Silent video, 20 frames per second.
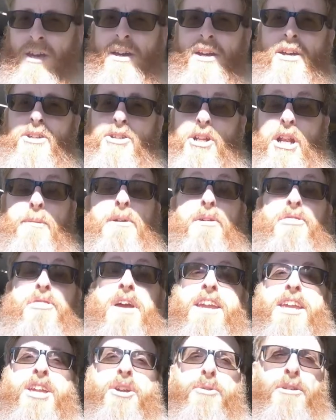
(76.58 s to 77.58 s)
So let me
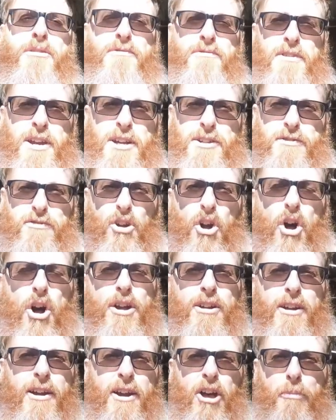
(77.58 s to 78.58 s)
thank you in advance for all
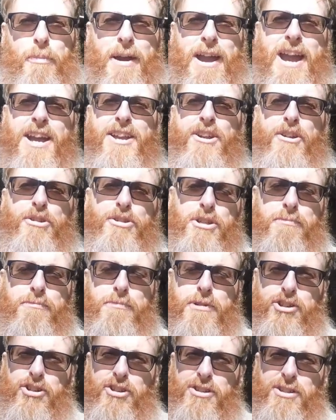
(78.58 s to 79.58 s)
your help and your
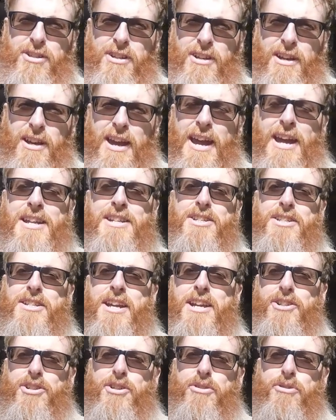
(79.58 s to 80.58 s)
submissions, and stay
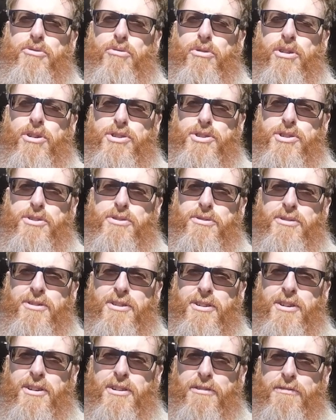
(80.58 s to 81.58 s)
tuned real soon
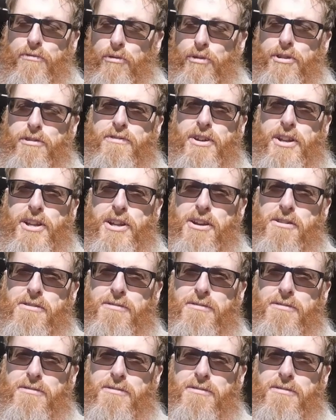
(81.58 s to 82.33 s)
for your video.